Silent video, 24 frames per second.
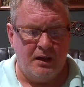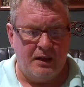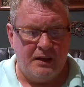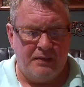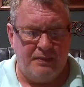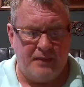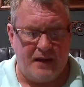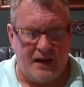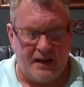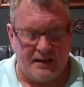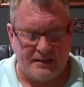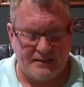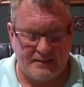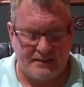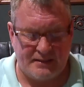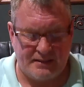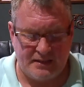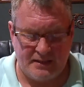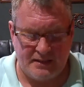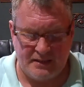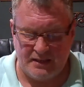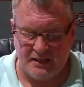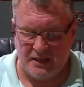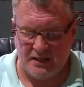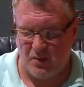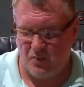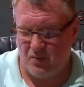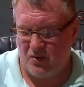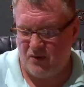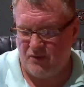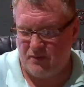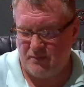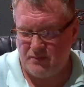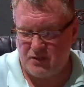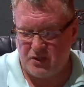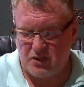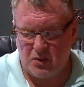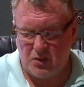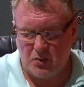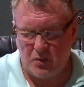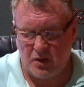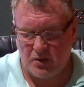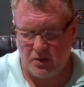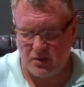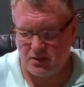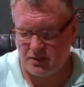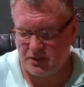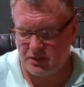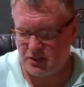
that's anywhere from $200 to